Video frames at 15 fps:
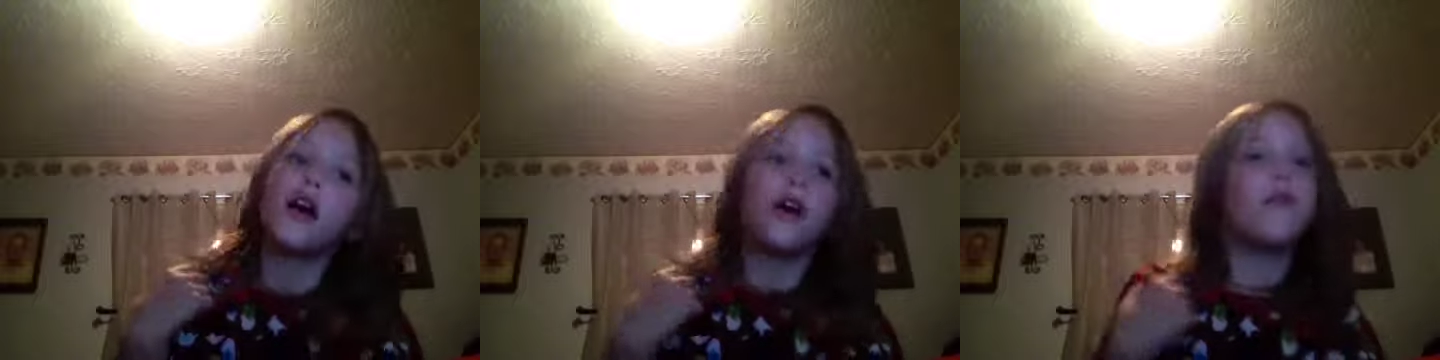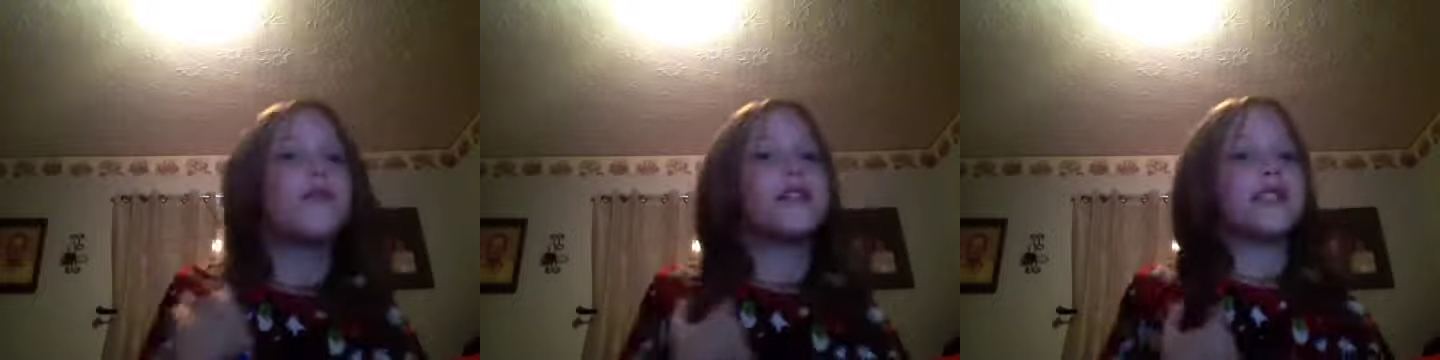
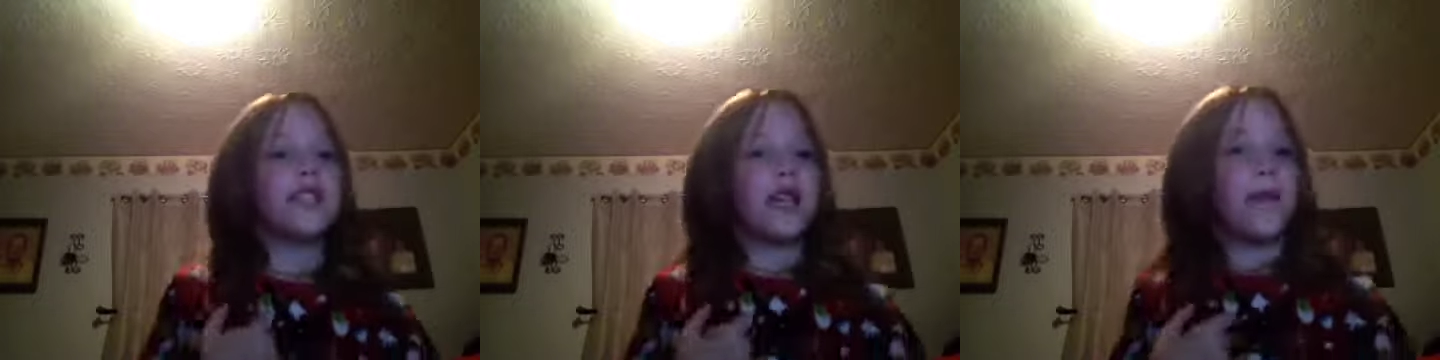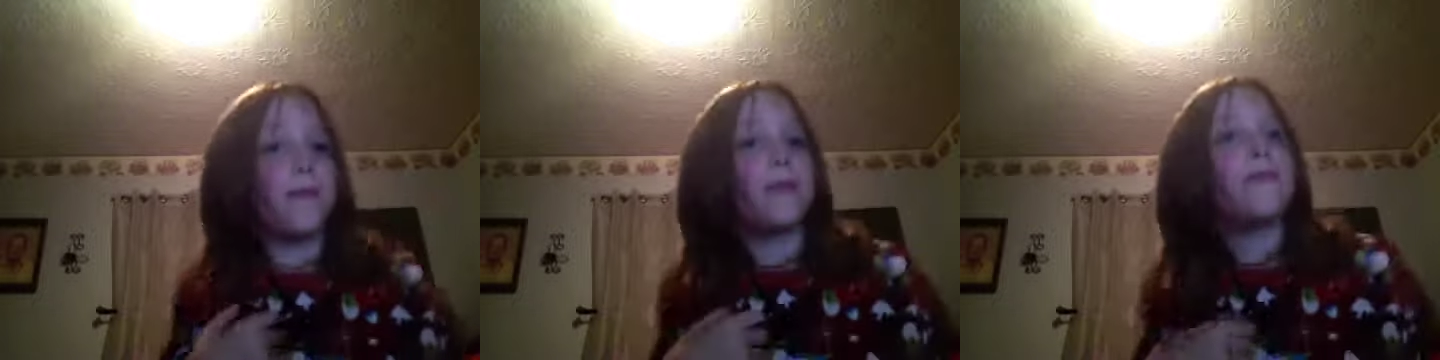Go to
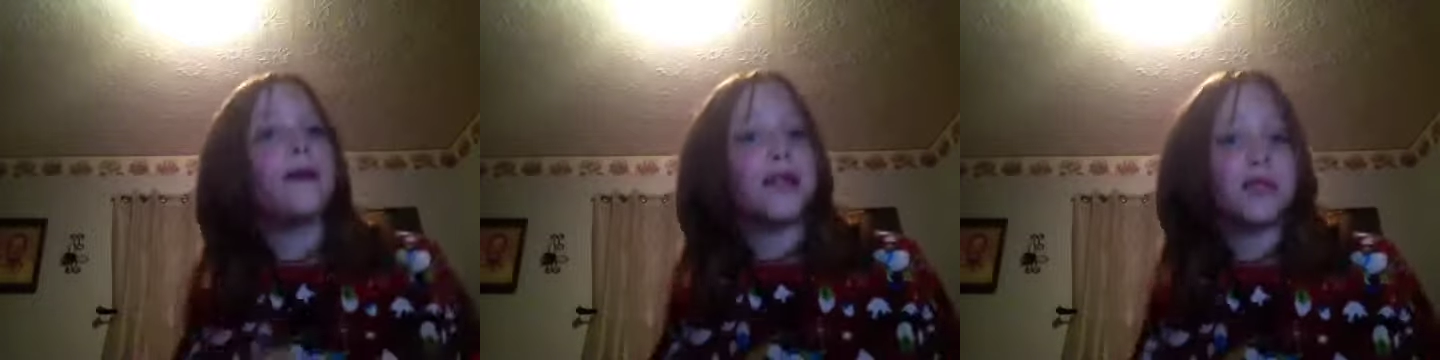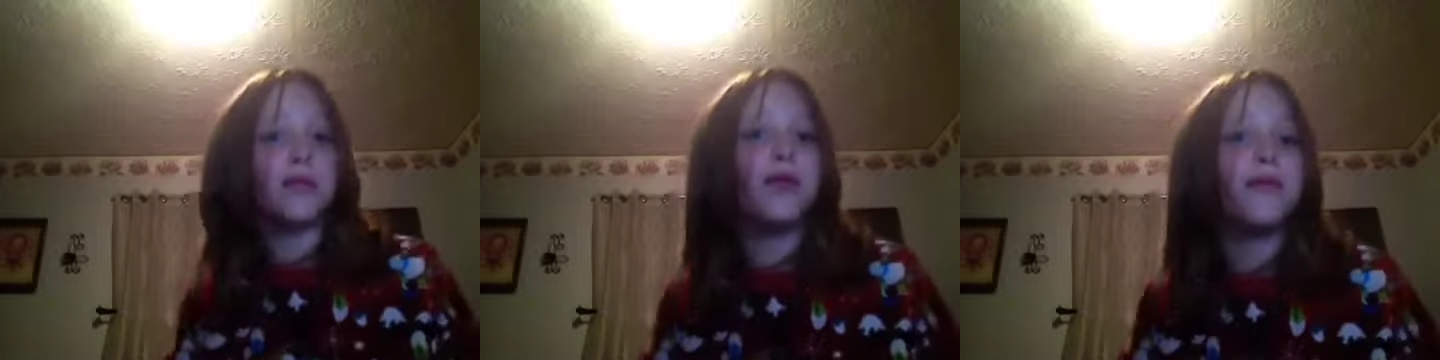Sleep, My
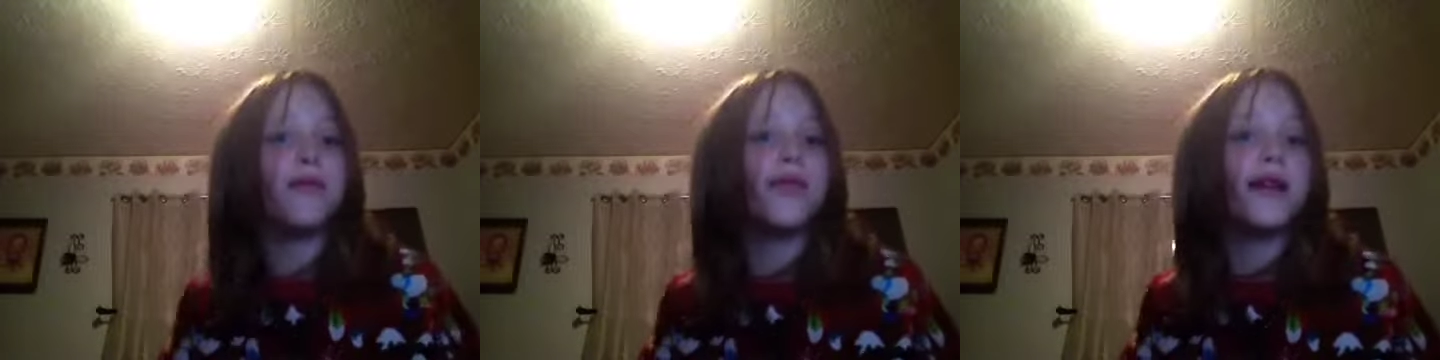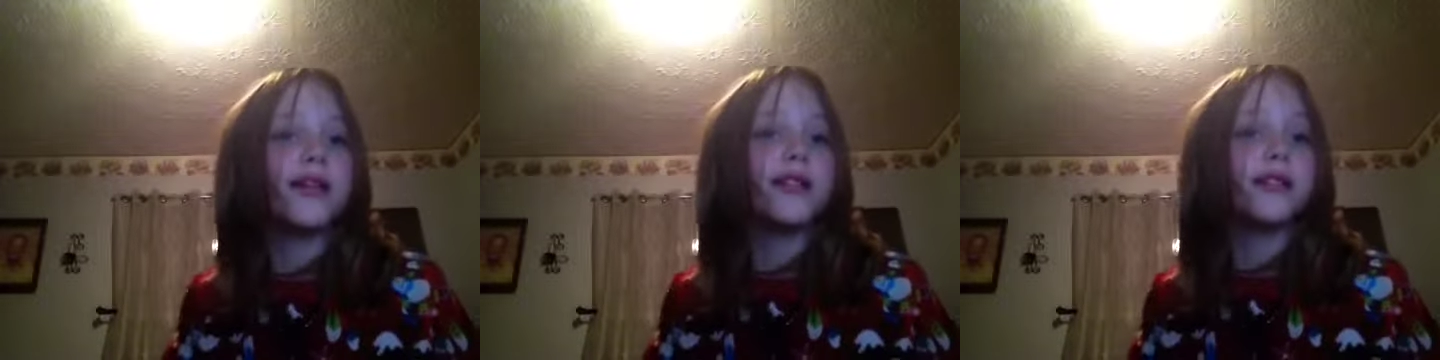Sweet
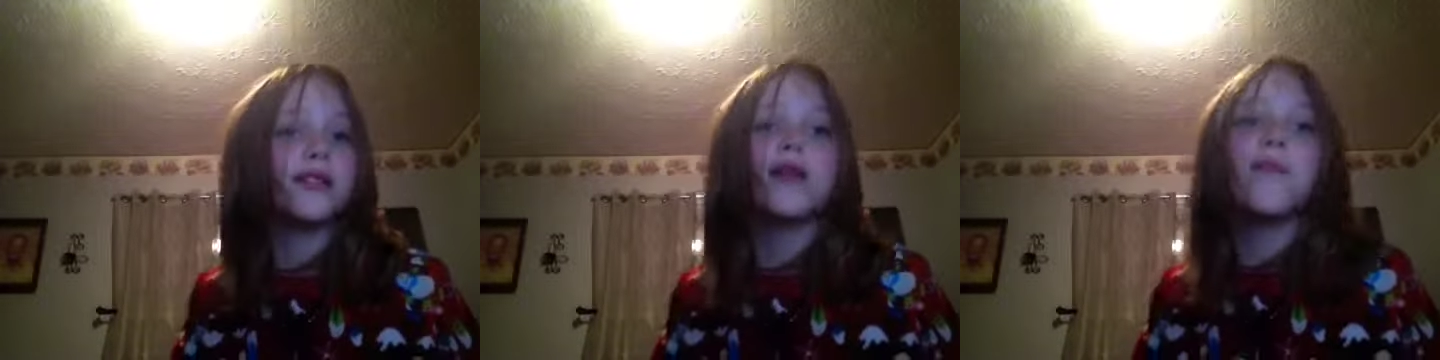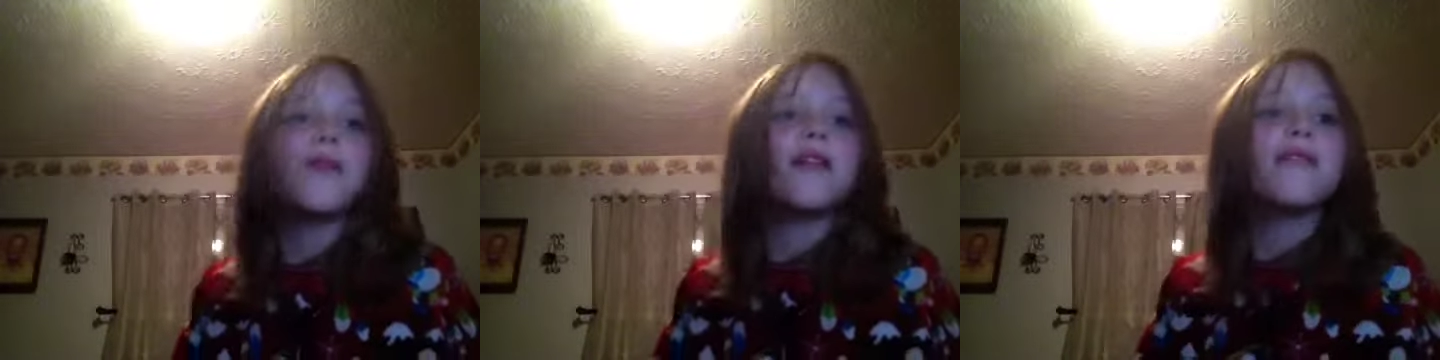Prince, or
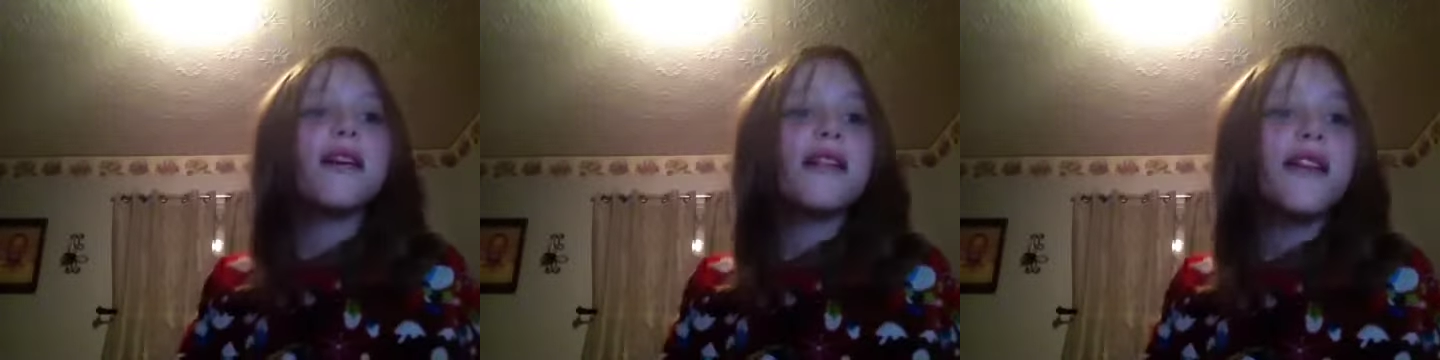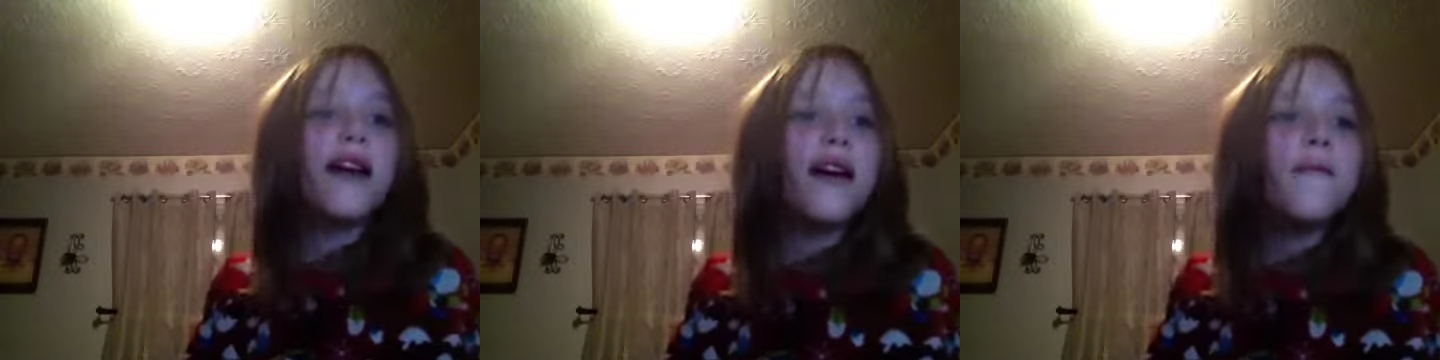something
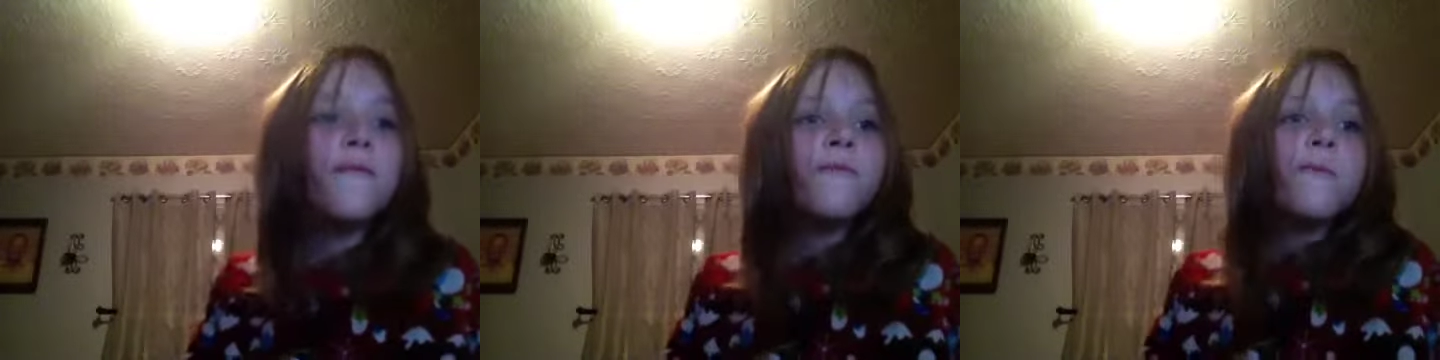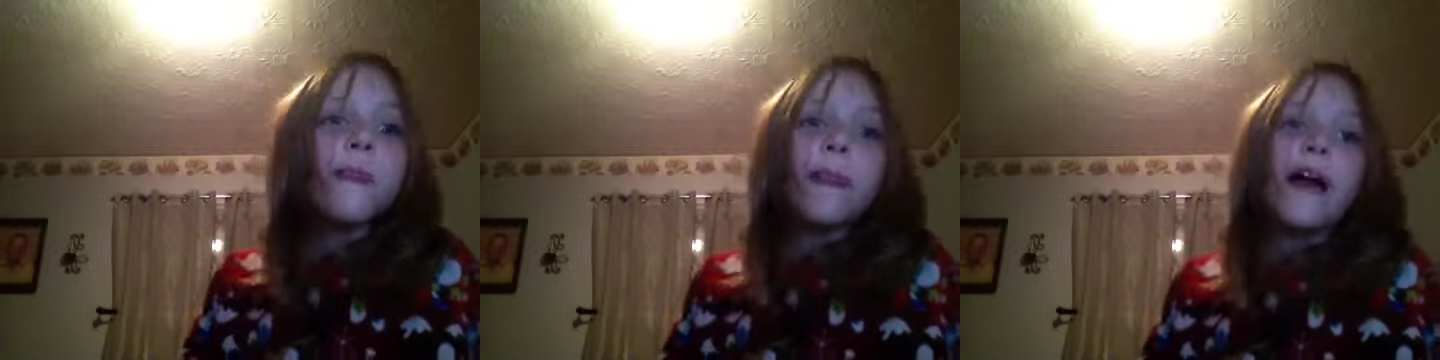like that?
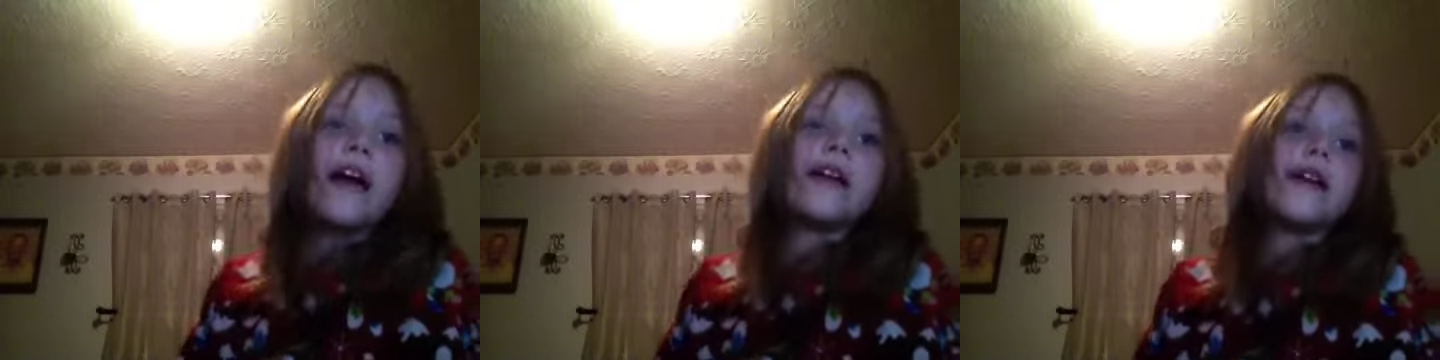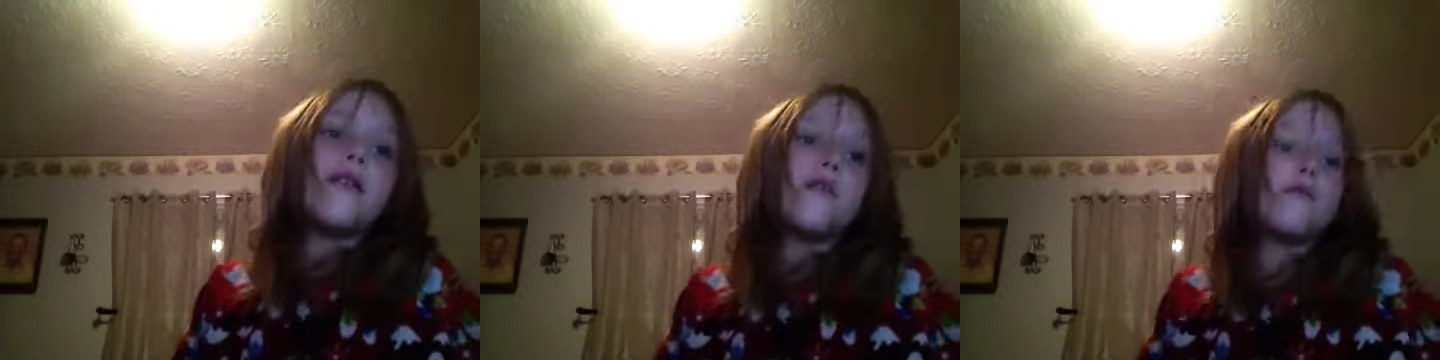I
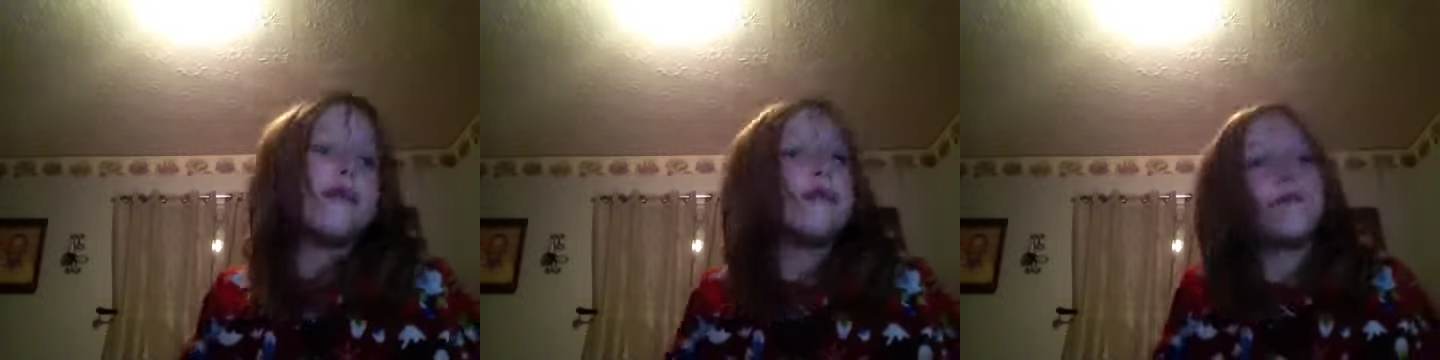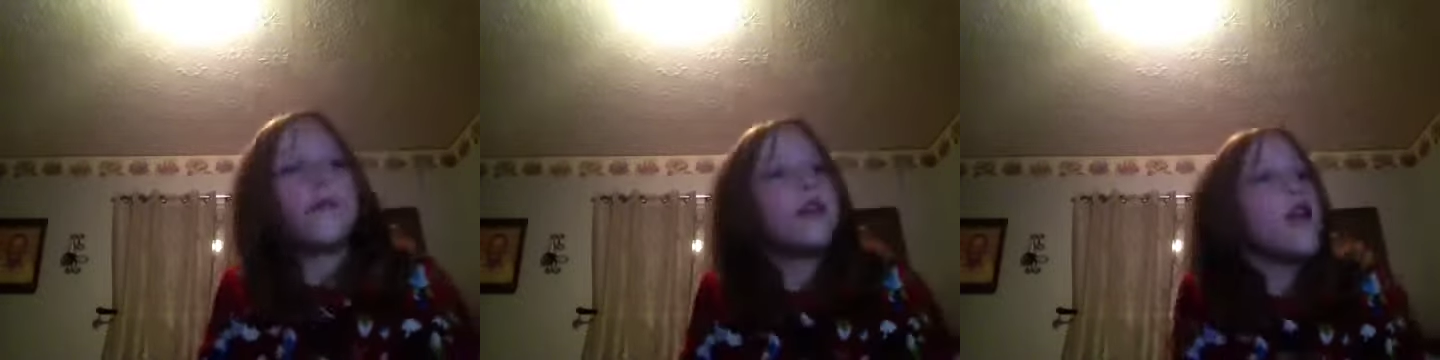can't
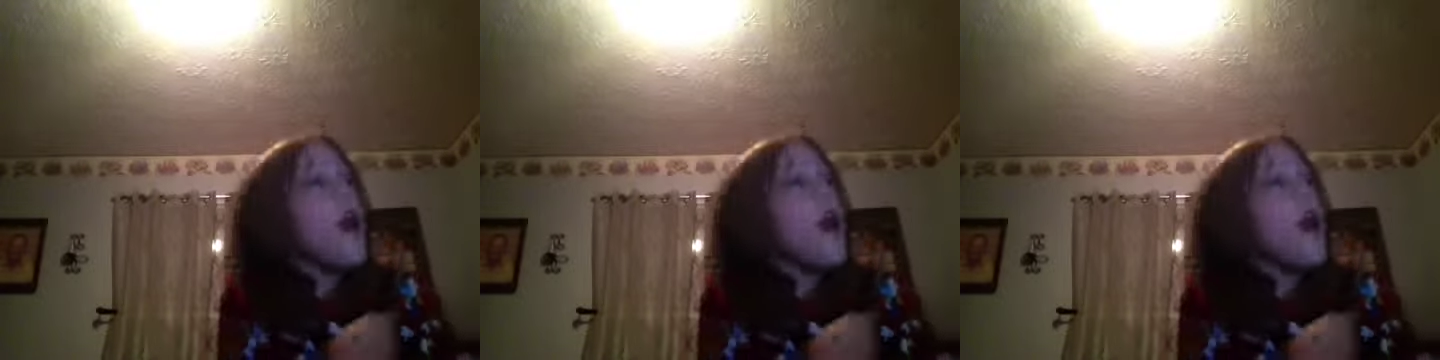remember.